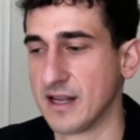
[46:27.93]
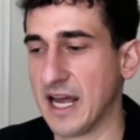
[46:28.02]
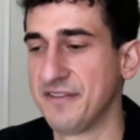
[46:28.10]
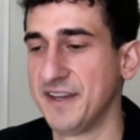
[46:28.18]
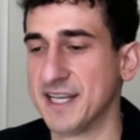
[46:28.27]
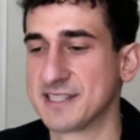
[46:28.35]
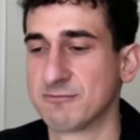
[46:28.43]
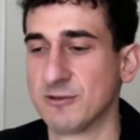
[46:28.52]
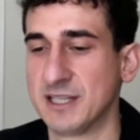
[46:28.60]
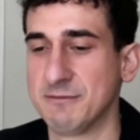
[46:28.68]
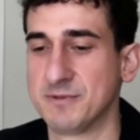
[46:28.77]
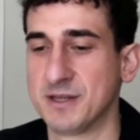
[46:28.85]
I think it's
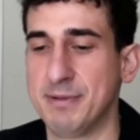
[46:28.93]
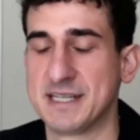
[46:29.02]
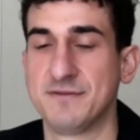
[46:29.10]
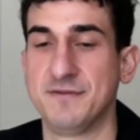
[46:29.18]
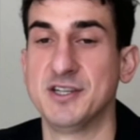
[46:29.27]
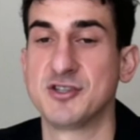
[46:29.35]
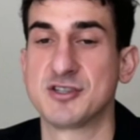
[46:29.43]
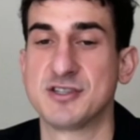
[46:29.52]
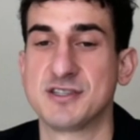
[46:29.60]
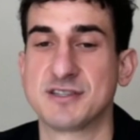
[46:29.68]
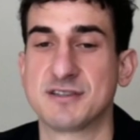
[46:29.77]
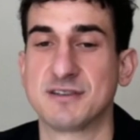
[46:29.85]
really the best vengeance
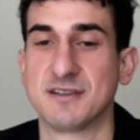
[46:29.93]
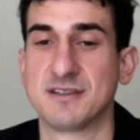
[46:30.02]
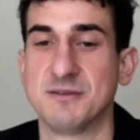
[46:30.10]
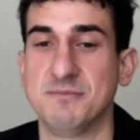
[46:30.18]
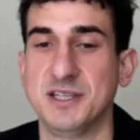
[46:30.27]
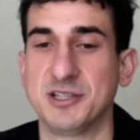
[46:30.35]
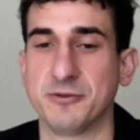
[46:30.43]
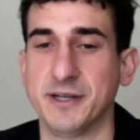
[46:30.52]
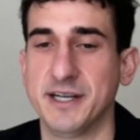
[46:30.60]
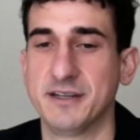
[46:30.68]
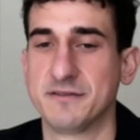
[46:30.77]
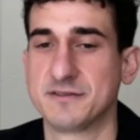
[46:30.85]
is to be
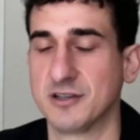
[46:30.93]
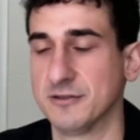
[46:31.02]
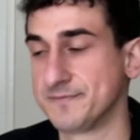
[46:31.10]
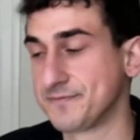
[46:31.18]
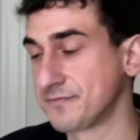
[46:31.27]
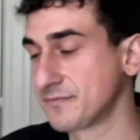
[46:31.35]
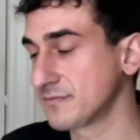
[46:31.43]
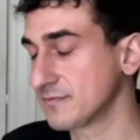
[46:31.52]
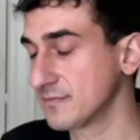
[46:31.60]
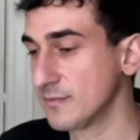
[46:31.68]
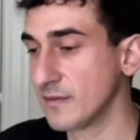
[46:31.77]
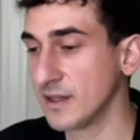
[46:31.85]
creative. So
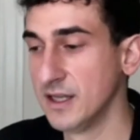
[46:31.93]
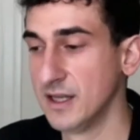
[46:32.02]
yeah.